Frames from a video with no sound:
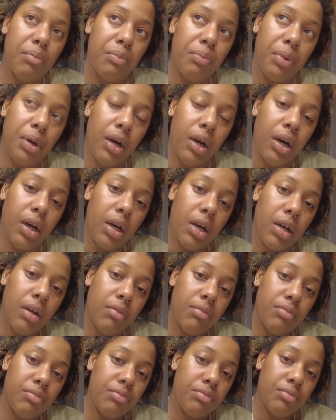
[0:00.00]

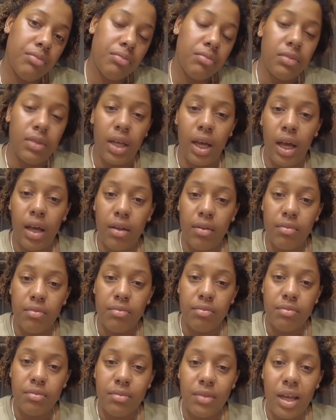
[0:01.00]
But yeah,
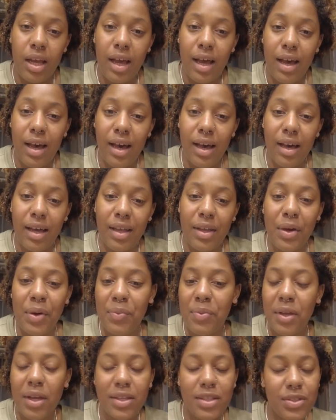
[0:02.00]
I hope
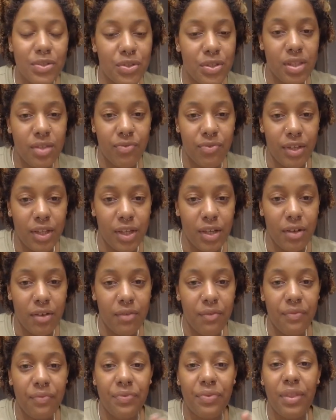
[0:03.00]
you guys enjoyed this video.